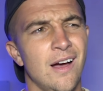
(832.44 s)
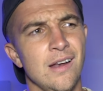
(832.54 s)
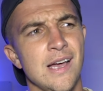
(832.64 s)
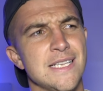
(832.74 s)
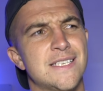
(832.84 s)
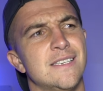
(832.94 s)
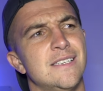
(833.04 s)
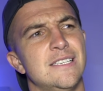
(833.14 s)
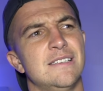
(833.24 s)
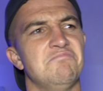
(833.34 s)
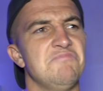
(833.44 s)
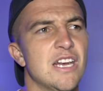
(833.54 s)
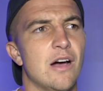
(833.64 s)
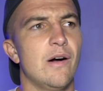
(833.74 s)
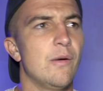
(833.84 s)
I like to, you
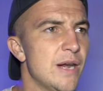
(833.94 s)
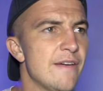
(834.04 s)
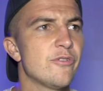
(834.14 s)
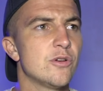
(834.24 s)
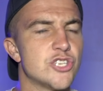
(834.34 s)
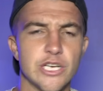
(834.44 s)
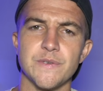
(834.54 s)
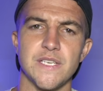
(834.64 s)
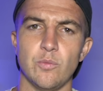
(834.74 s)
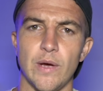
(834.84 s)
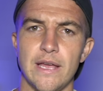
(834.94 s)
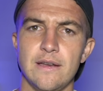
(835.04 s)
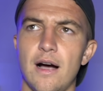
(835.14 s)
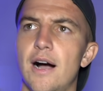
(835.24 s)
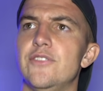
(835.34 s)
know, whenever Chelsea
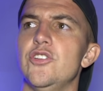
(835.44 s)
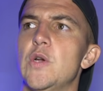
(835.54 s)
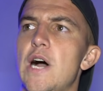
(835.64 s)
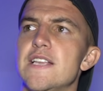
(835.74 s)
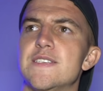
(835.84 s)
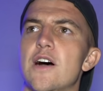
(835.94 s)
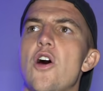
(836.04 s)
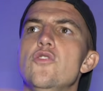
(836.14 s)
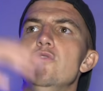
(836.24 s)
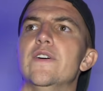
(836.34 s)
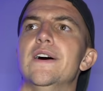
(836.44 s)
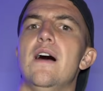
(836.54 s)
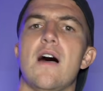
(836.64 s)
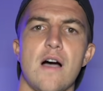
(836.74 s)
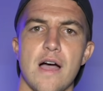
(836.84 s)
win, I do like to
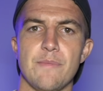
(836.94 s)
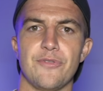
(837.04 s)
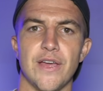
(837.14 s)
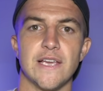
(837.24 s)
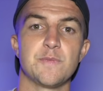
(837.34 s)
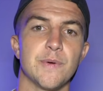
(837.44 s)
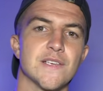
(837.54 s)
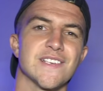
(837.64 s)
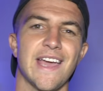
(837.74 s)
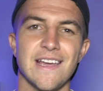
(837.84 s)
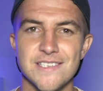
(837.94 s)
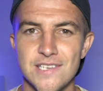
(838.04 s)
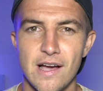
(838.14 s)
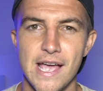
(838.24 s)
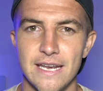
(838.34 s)
overhype things because I get
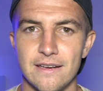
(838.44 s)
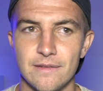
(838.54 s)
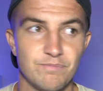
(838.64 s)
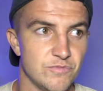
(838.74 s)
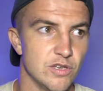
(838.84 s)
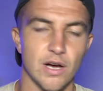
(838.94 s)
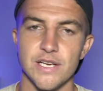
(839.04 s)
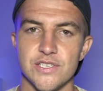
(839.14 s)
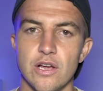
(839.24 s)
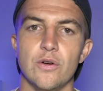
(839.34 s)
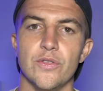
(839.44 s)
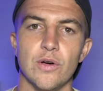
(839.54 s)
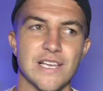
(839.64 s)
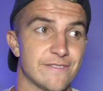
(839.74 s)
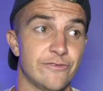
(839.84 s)
excited. And you guys know
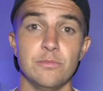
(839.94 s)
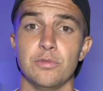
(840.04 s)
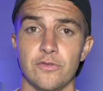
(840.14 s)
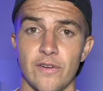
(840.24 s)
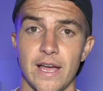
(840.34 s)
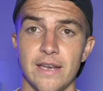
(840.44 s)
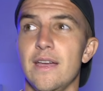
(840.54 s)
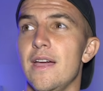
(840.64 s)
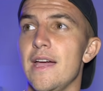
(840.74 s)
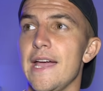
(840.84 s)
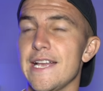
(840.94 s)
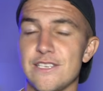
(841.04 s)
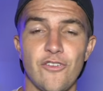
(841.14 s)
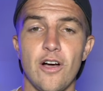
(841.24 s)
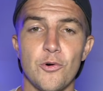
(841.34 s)
that as a football fan,
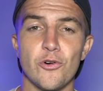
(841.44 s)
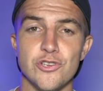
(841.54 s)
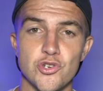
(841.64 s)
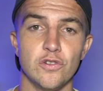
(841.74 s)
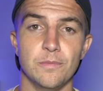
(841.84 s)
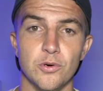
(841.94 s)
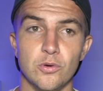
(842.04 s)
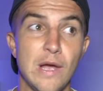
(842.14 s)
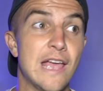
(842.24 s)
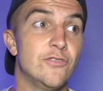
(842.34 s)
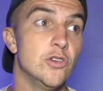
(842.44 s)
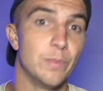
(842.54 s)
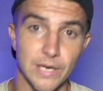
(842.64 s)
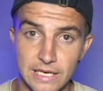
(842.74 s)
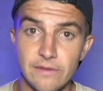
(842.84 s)
it's far more enjoyable if you
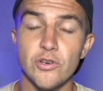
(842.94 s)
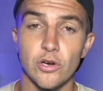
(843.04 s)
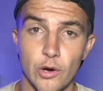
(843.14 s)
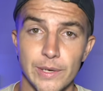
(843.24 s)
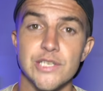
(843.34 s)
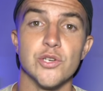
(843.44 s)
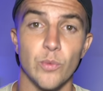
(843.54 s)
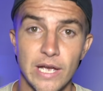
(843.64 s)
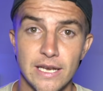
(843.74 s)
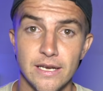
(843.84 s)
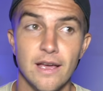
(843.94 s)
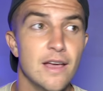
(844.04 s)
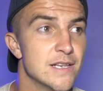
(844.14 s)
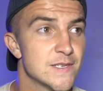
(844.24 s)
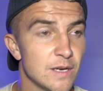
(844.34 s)
believe you're going to win.
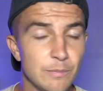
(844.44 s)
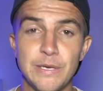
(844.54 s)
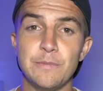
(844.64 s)
Some